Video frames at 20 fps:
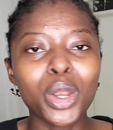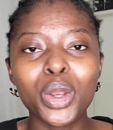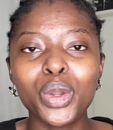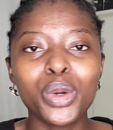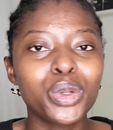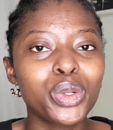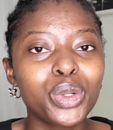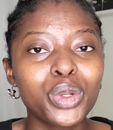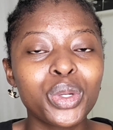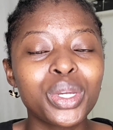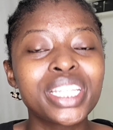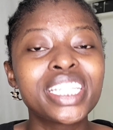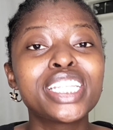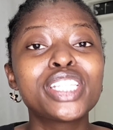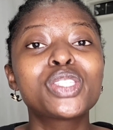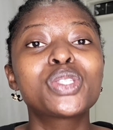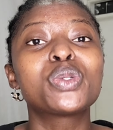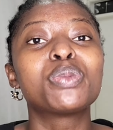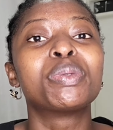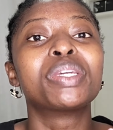no, no, no, it
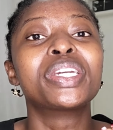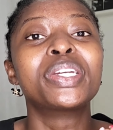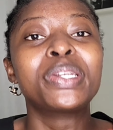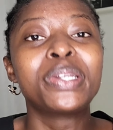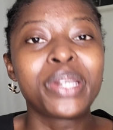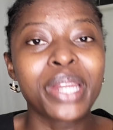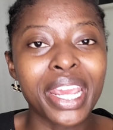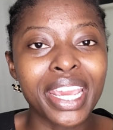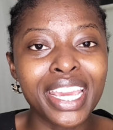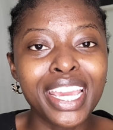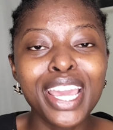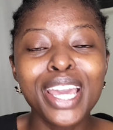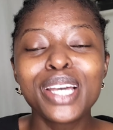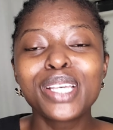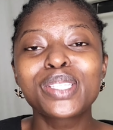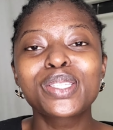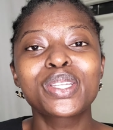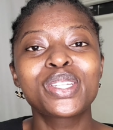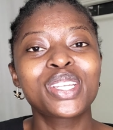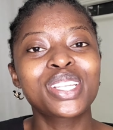needs to be gray.
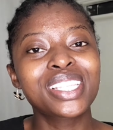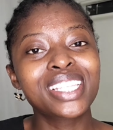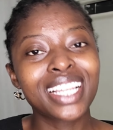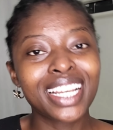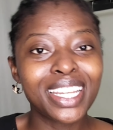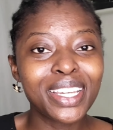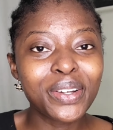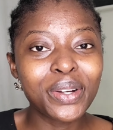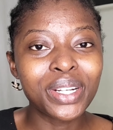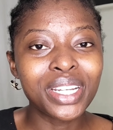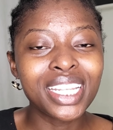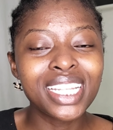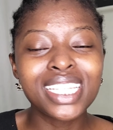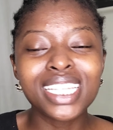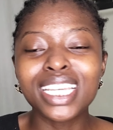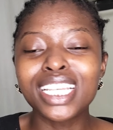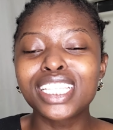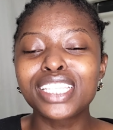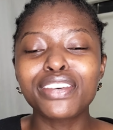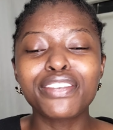So just click on it.
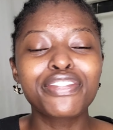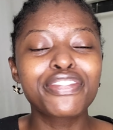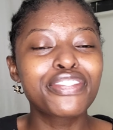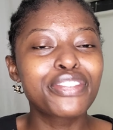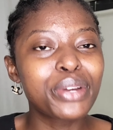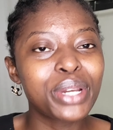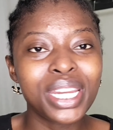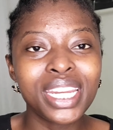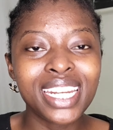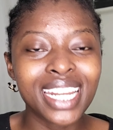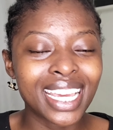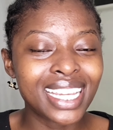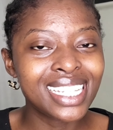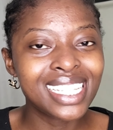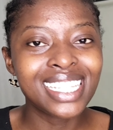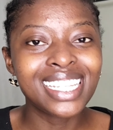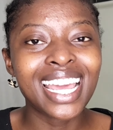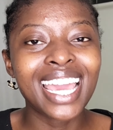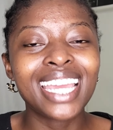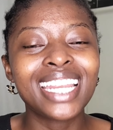It's free
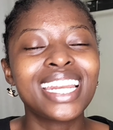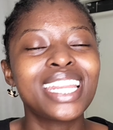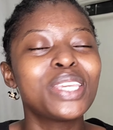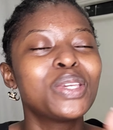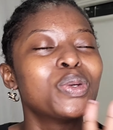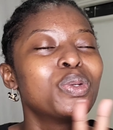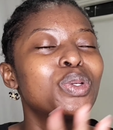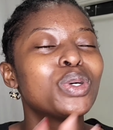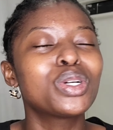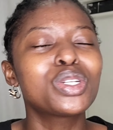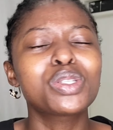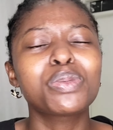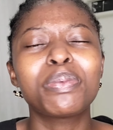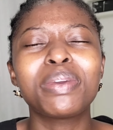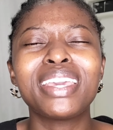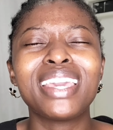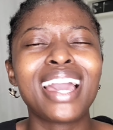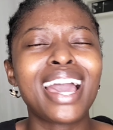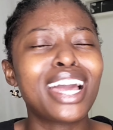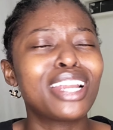ninety-nine. You don't
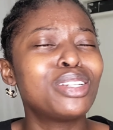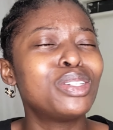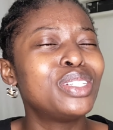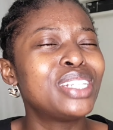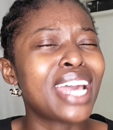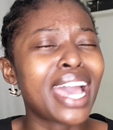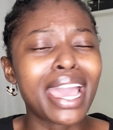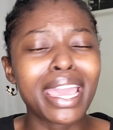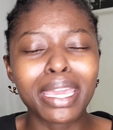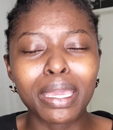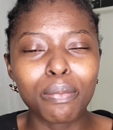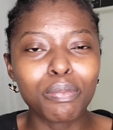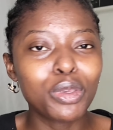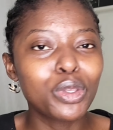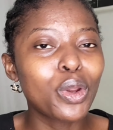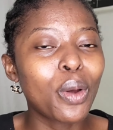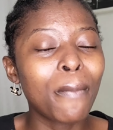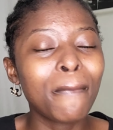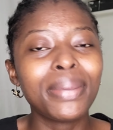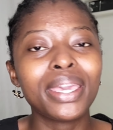pay a dime.
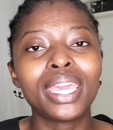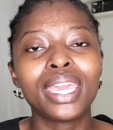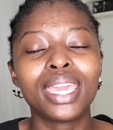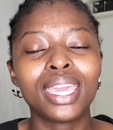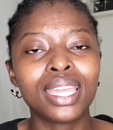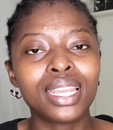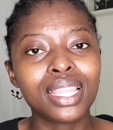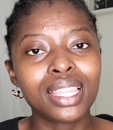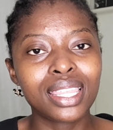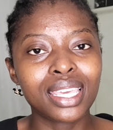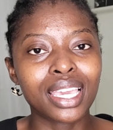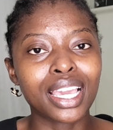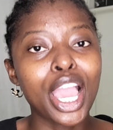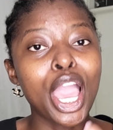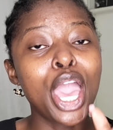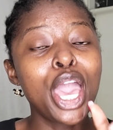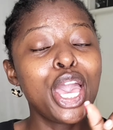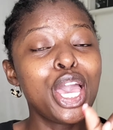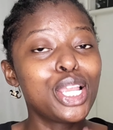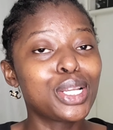You don't pay anything
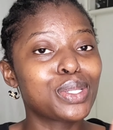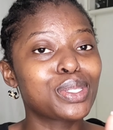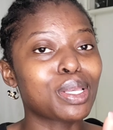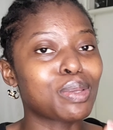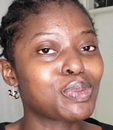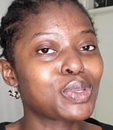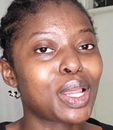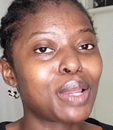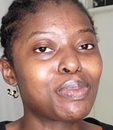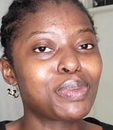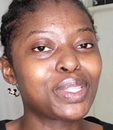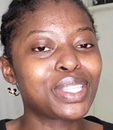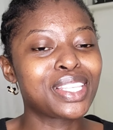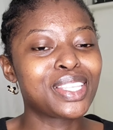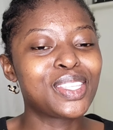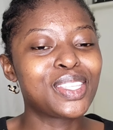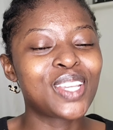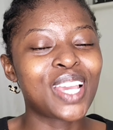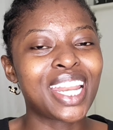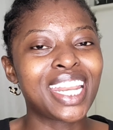to subscribe to
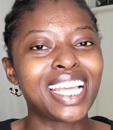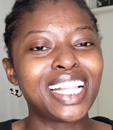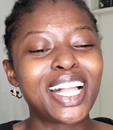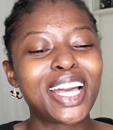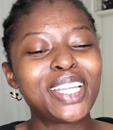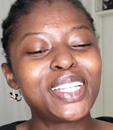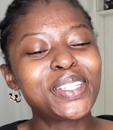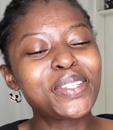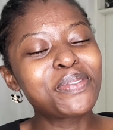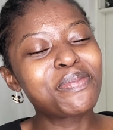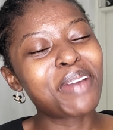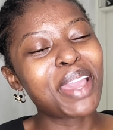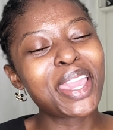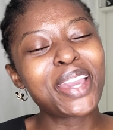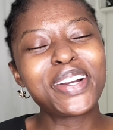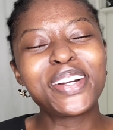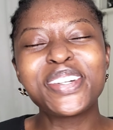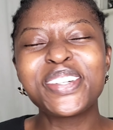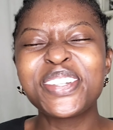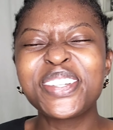this channel. And to my
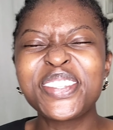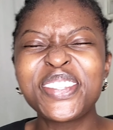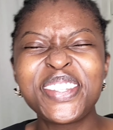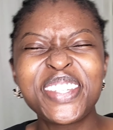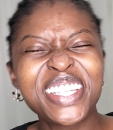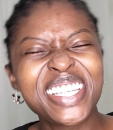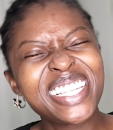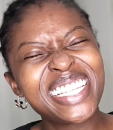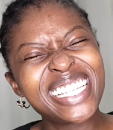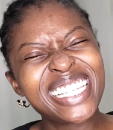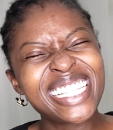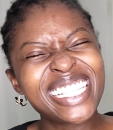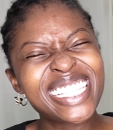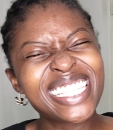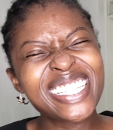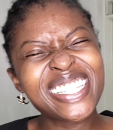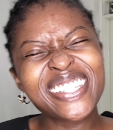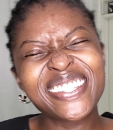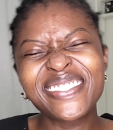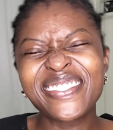O
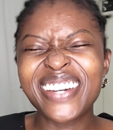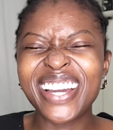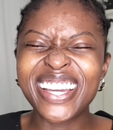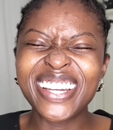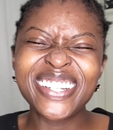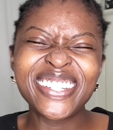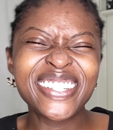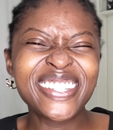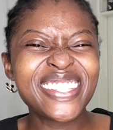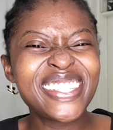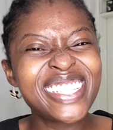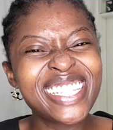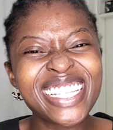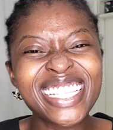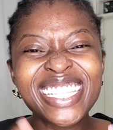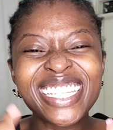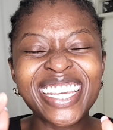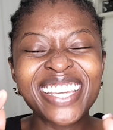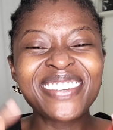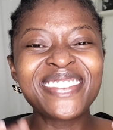Gs, to my O
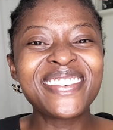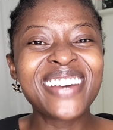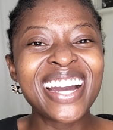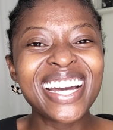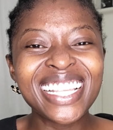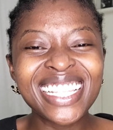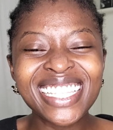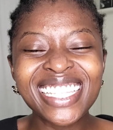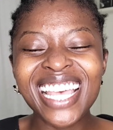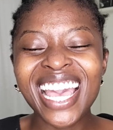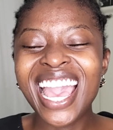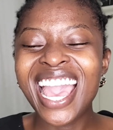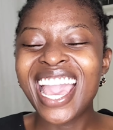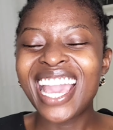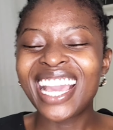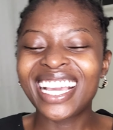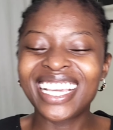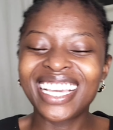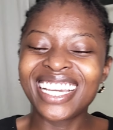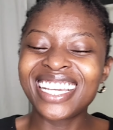Gs, day ones,
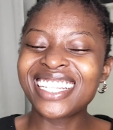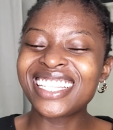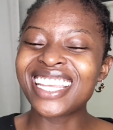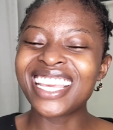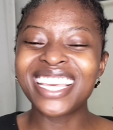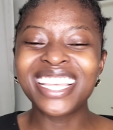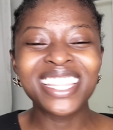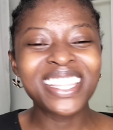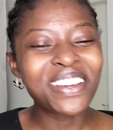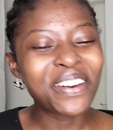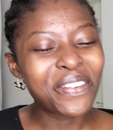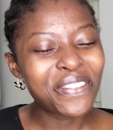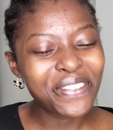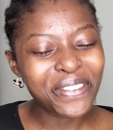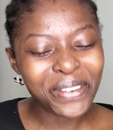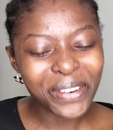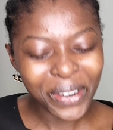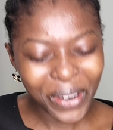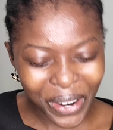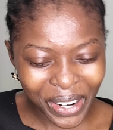get in the
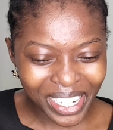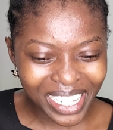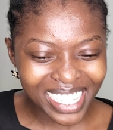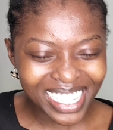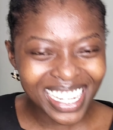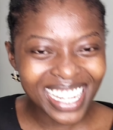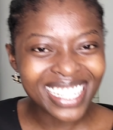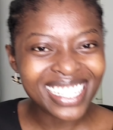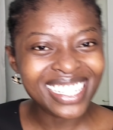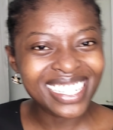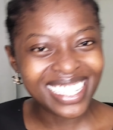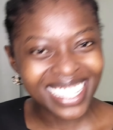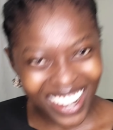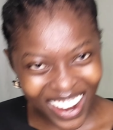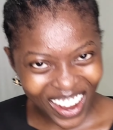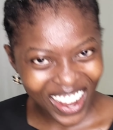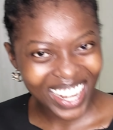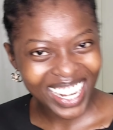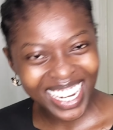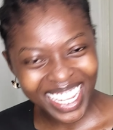front,
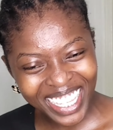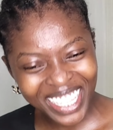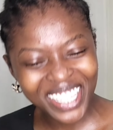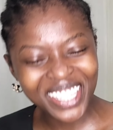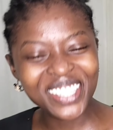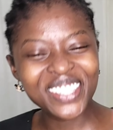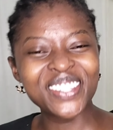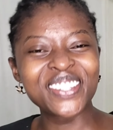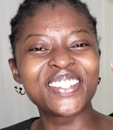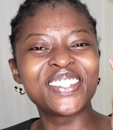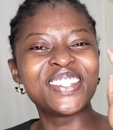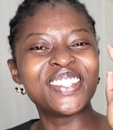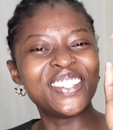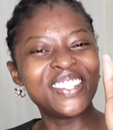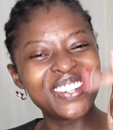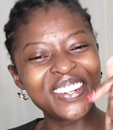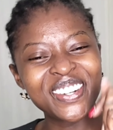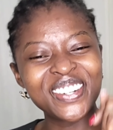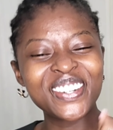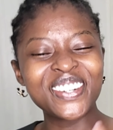darling. You
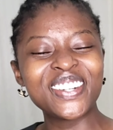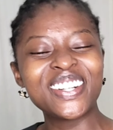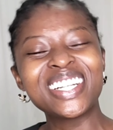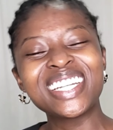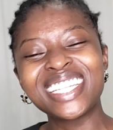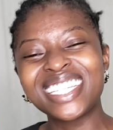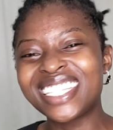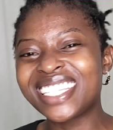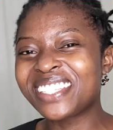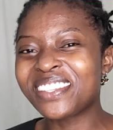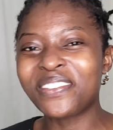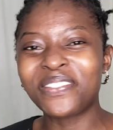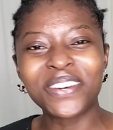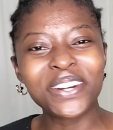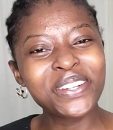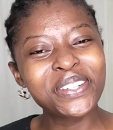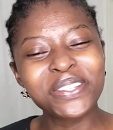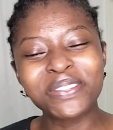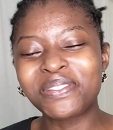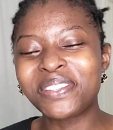know it is
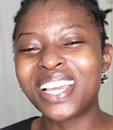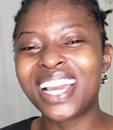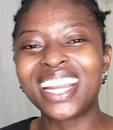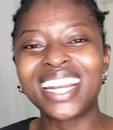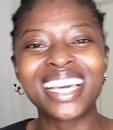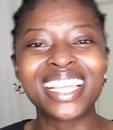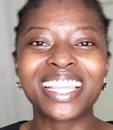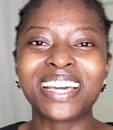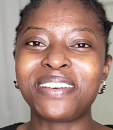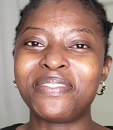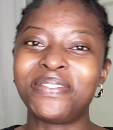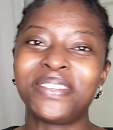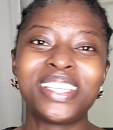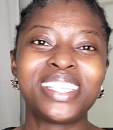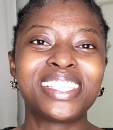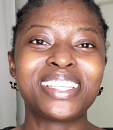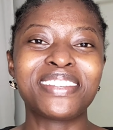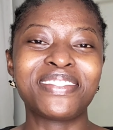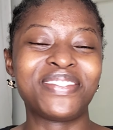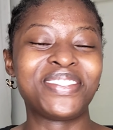about to be another
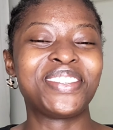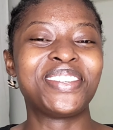amazing